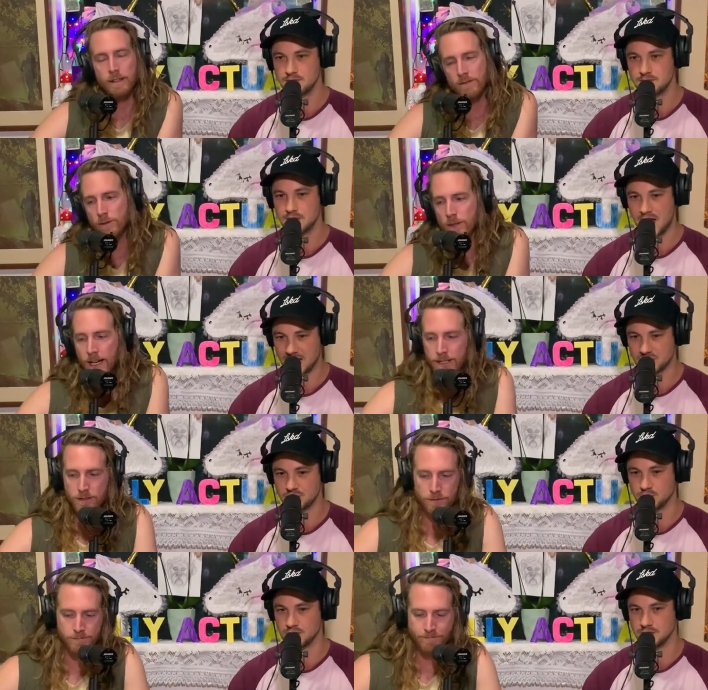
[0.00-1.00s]
Speaker 1: Fully
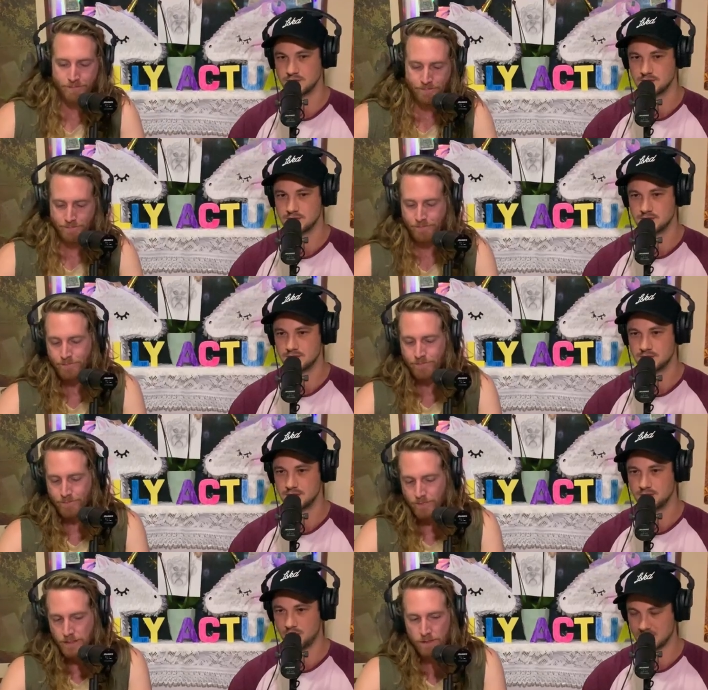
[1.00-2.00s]
actual
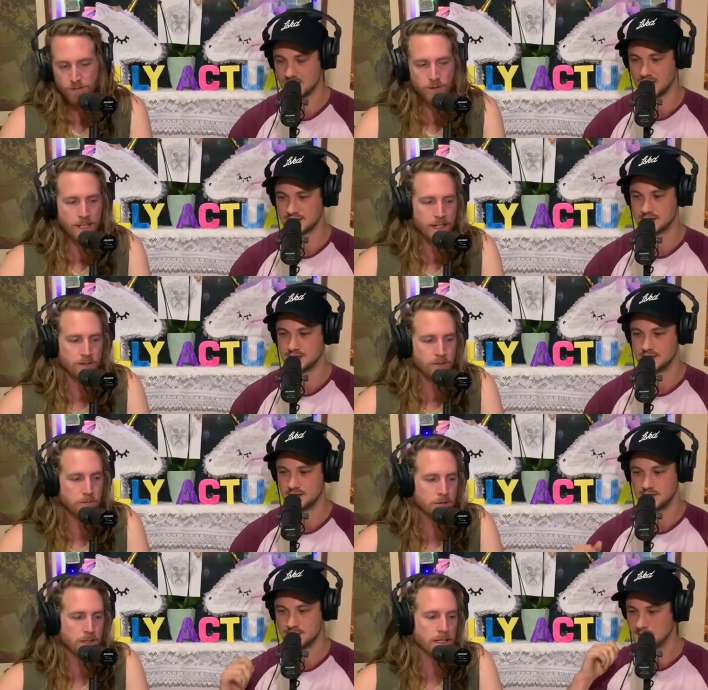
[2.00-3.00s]

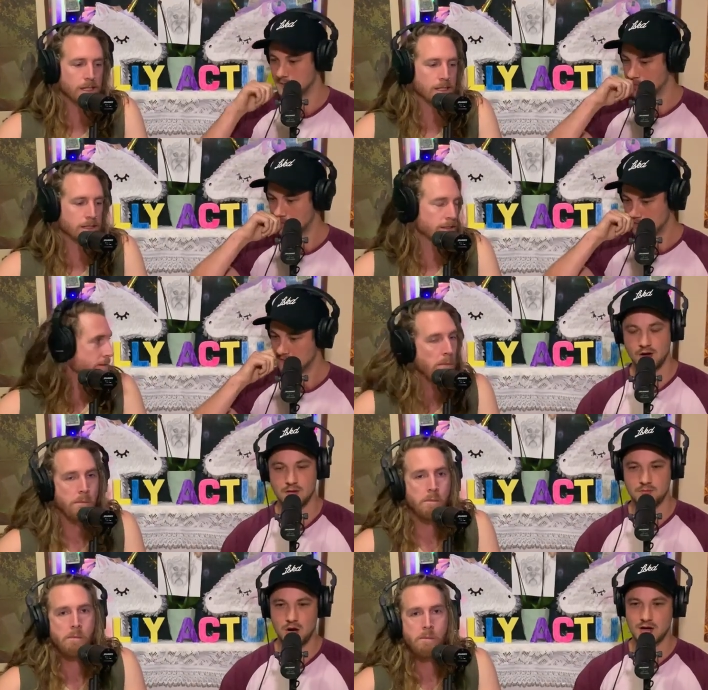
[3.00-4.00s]
podcast.
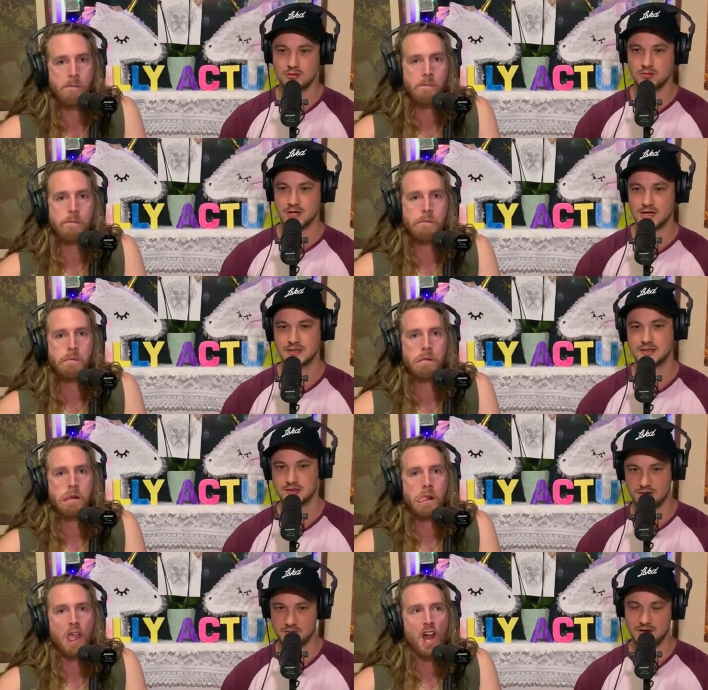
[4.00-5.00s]
Michael is
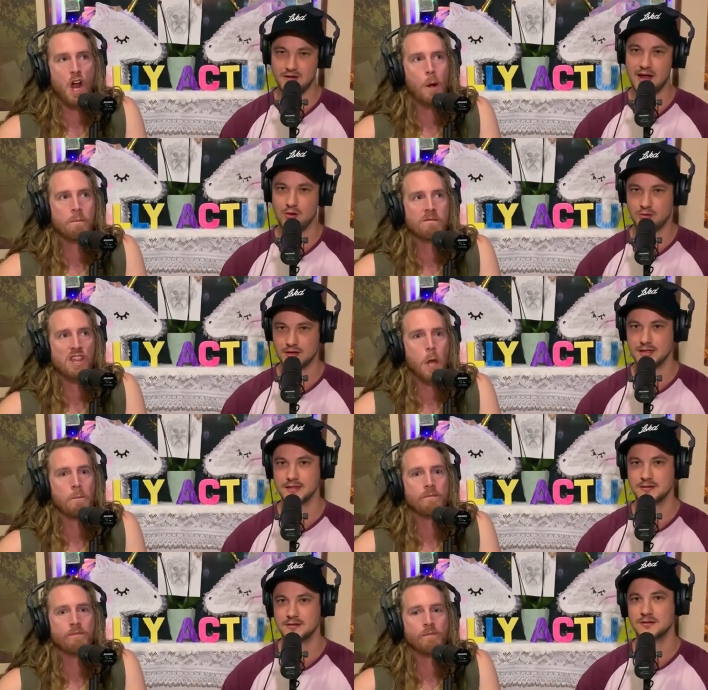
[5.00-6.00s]
on a bit of a health kick.
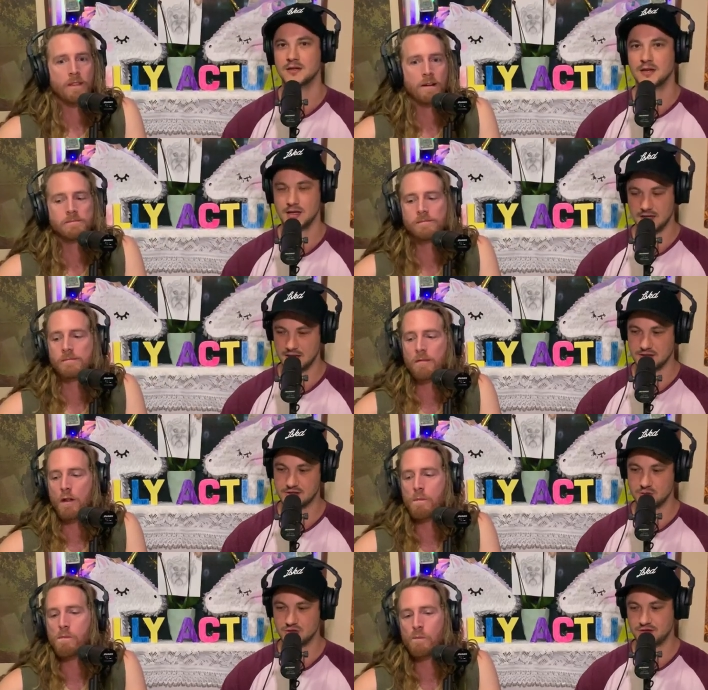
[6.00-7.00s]
He's
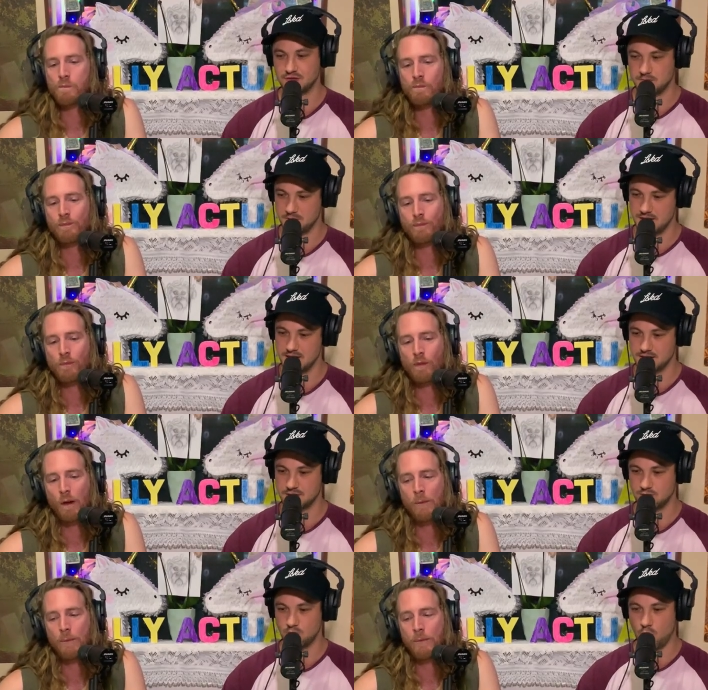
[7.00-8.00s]
switched from beer
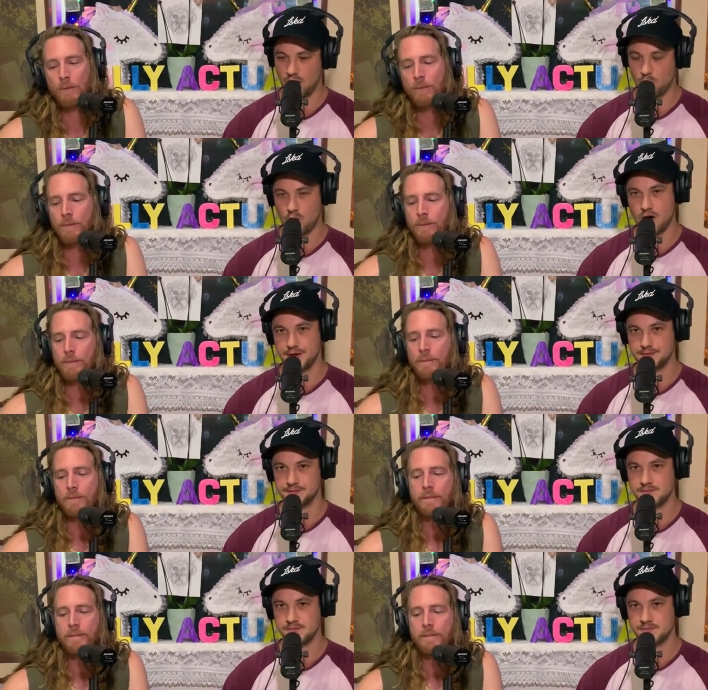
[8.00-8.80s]
to white wine.